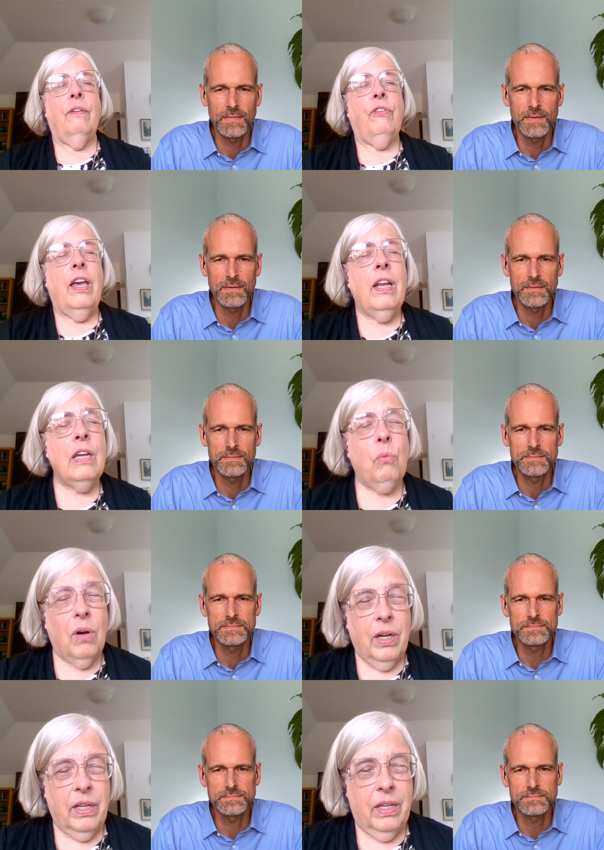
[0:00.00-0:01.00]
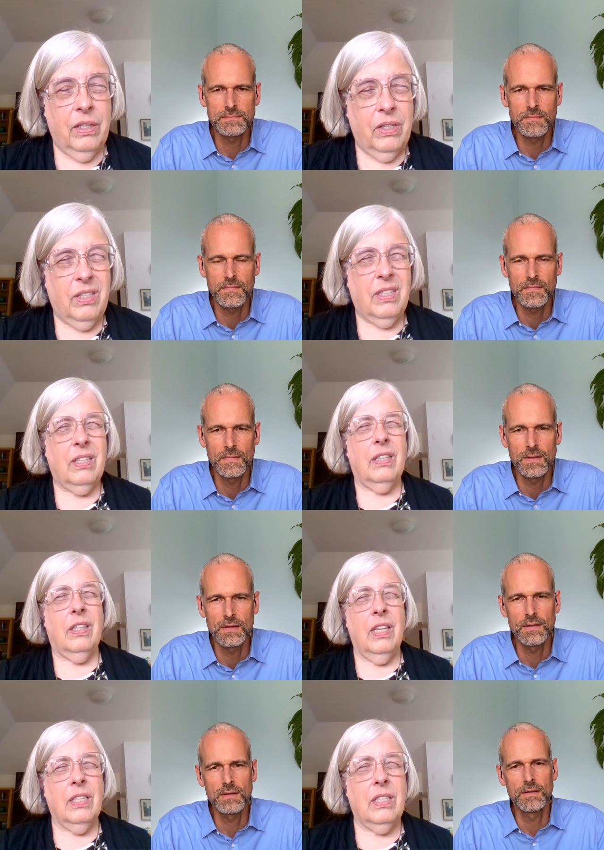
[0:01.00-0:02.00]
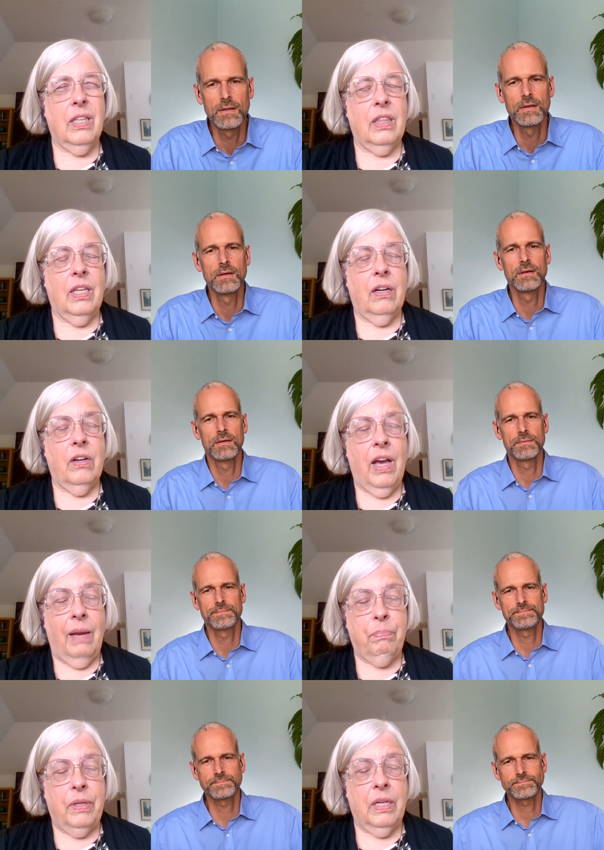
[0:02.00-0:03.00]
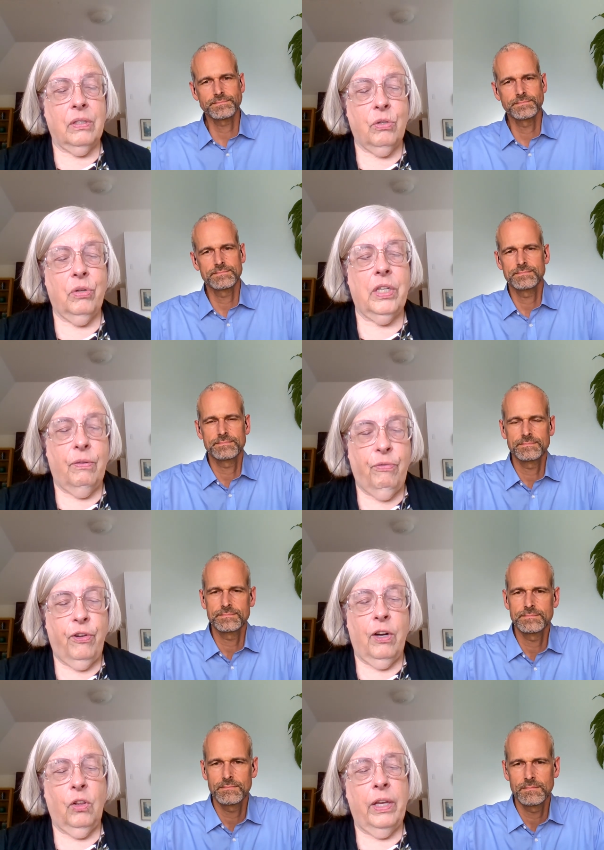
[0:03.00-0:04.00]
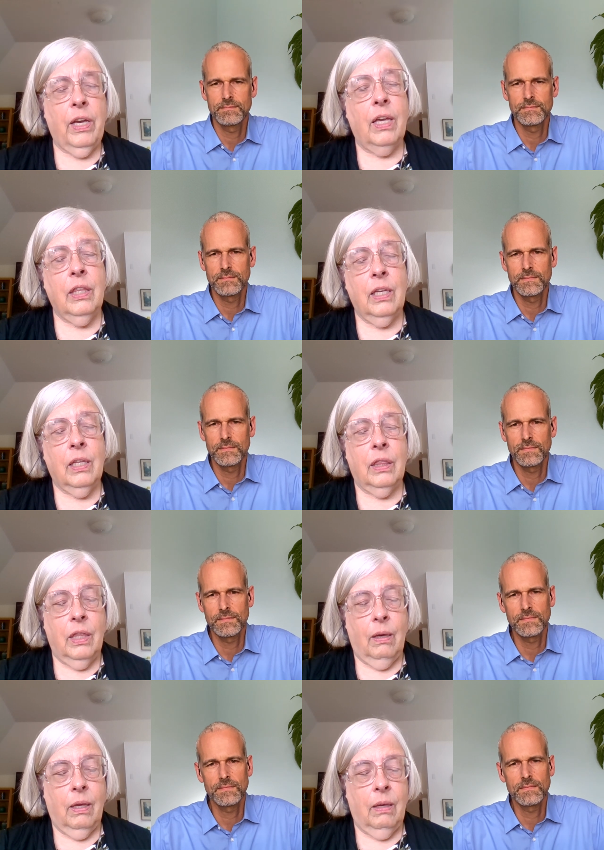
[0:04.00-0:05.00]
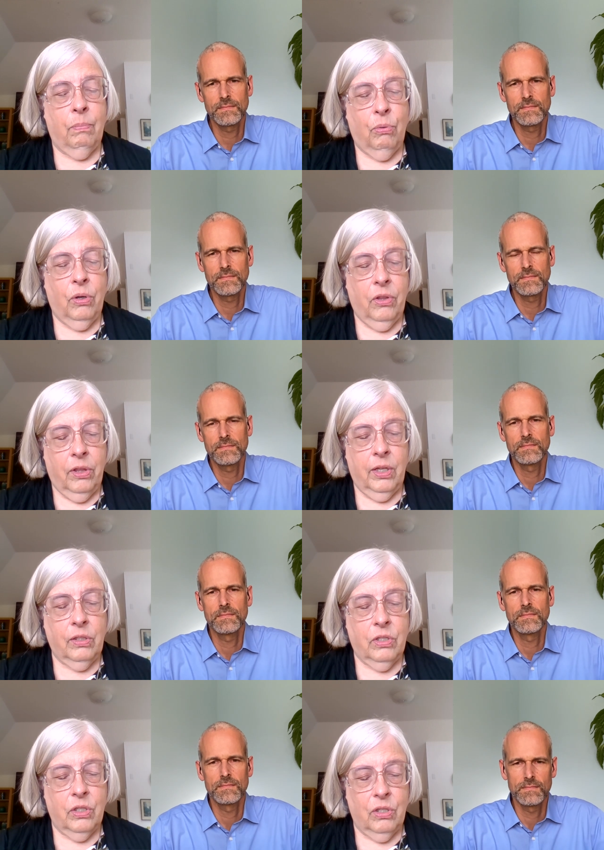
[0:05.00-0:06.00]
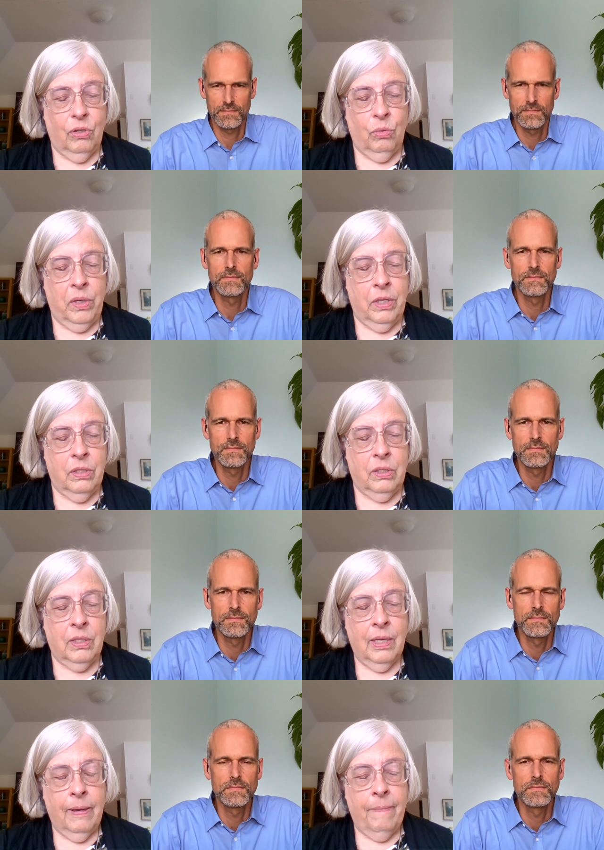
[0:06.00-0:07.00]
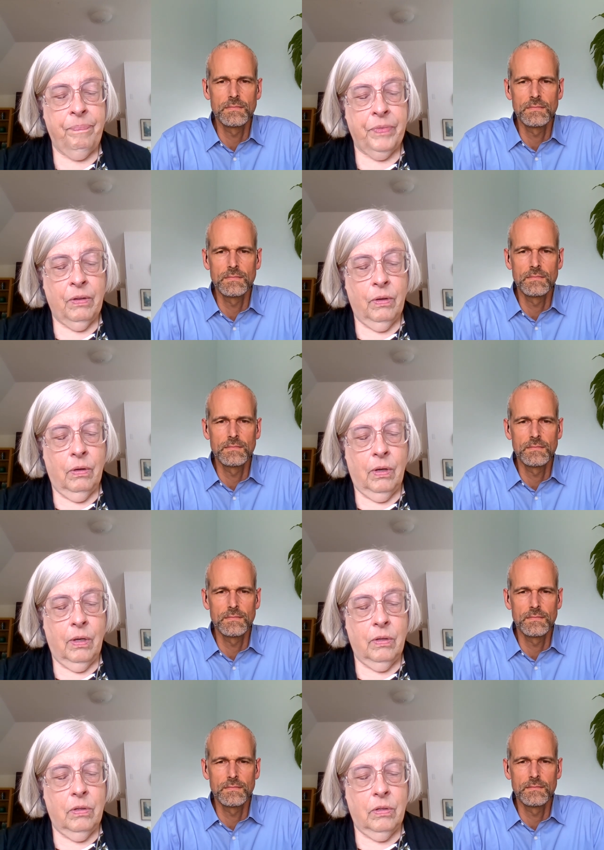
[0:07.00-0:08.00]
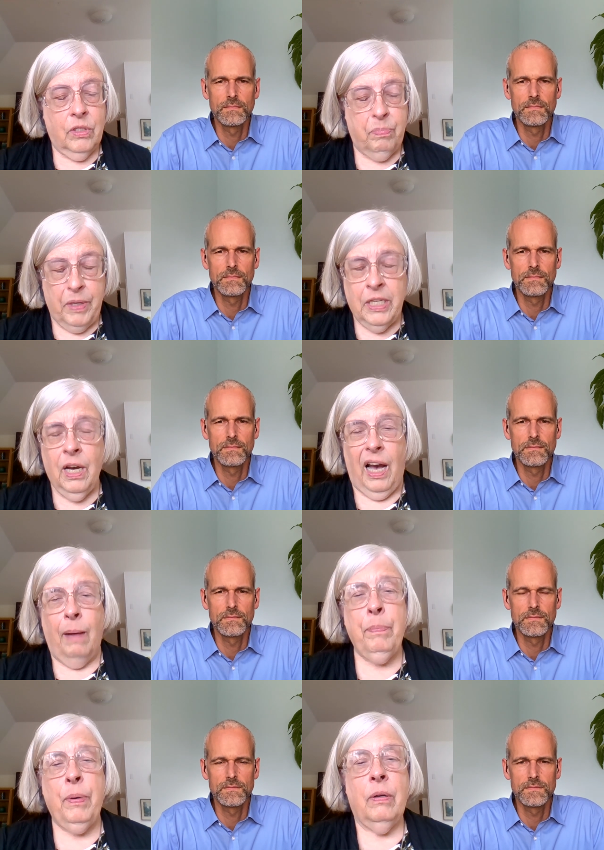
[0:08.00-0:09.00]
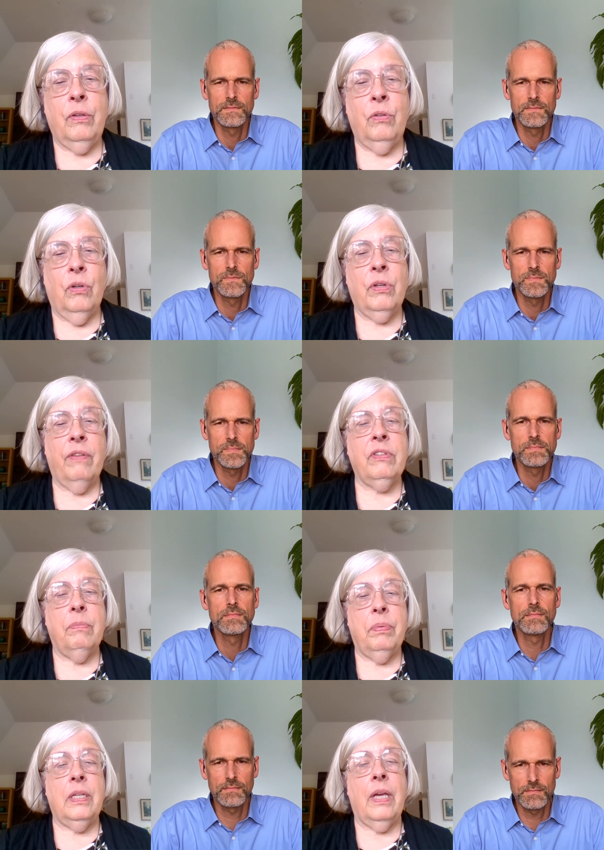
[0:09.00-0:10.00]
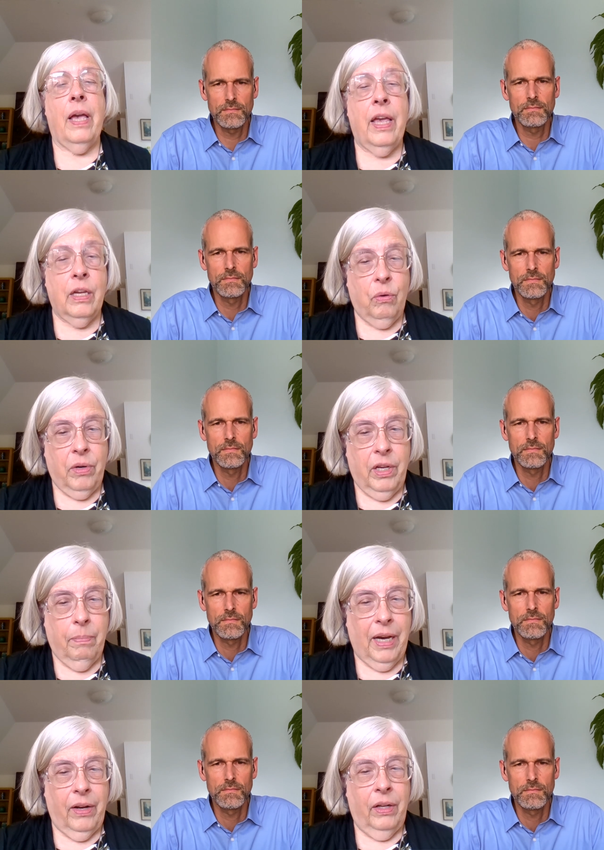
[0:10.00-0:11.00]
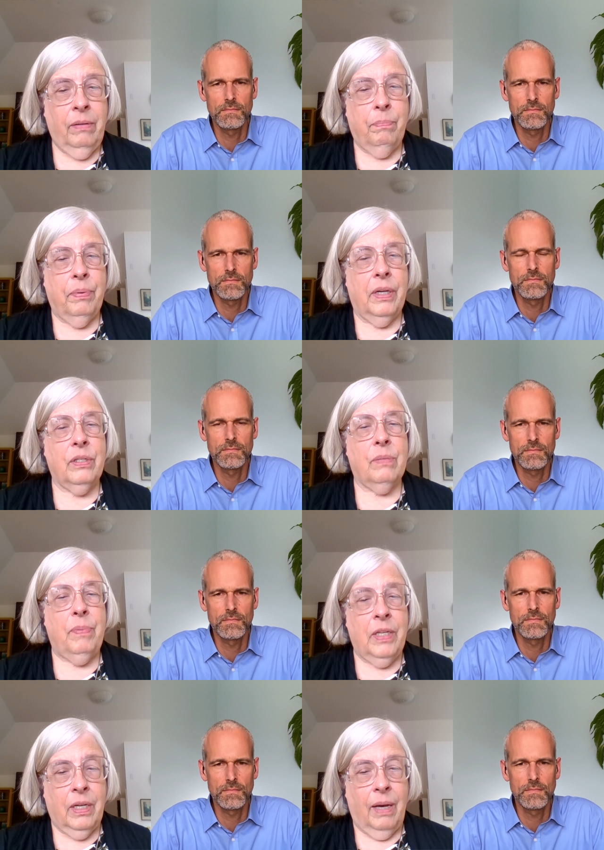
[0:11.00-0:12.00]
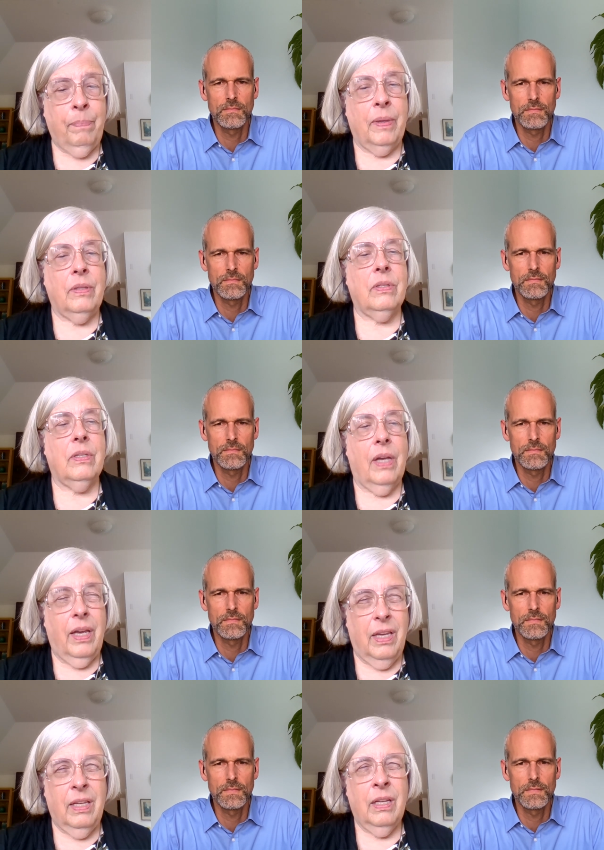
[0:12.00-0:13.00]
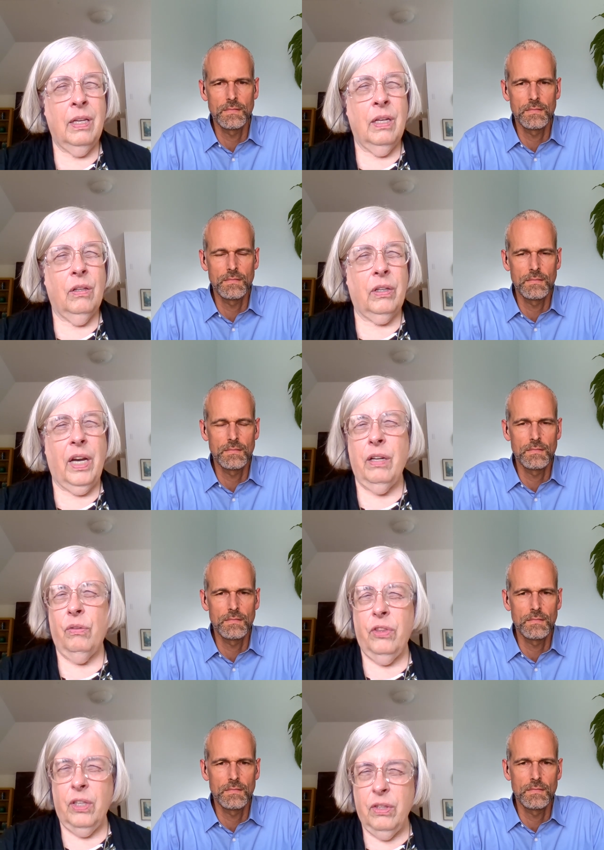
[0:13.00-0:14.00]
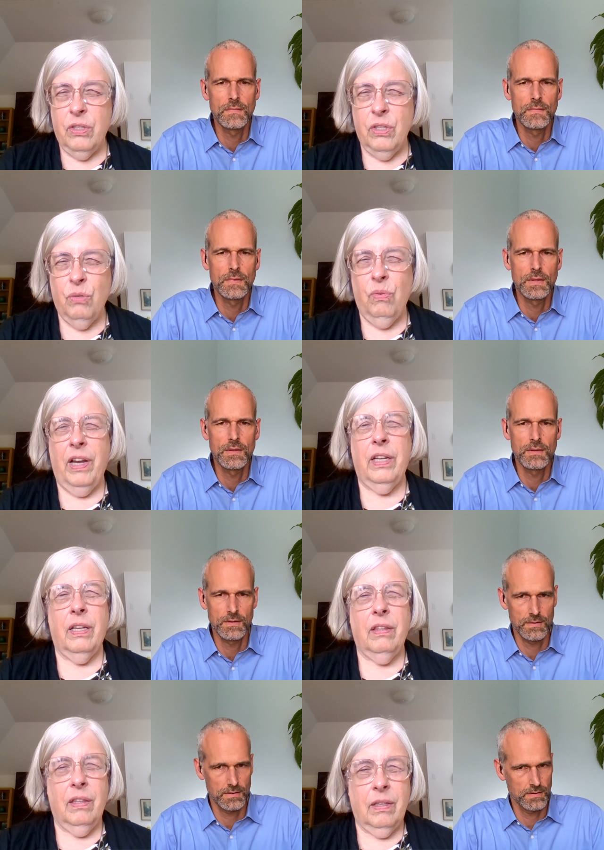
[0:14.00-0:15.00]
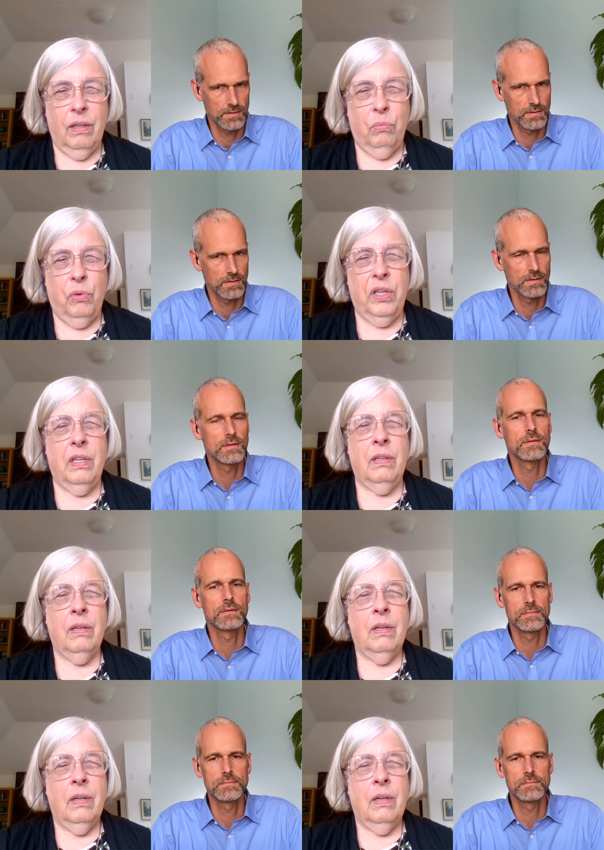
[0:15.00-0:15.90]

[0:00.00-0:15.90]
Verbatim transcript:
Speaker 1: if anyone is thinks that they're not being treated fairly, I think the important thing to do is uh, speak up. You don't have mm-hmm. to be mm-hmm. angry about it, but speak up and say, "Look, I don't think this is right. I th- can we